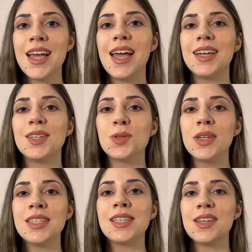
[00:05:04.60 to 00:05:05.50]
and this one
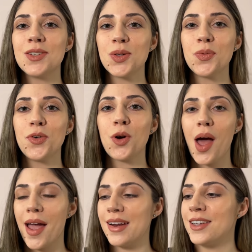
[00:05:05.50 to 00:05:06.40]
is a dupe for
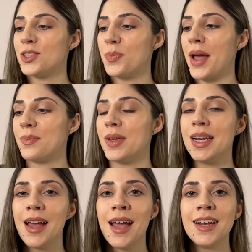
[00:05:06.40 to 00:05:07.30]
Eilish by
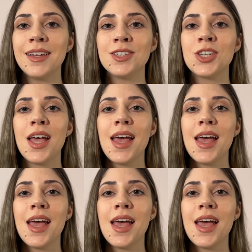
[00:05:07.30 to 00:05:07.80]
Billie Eilish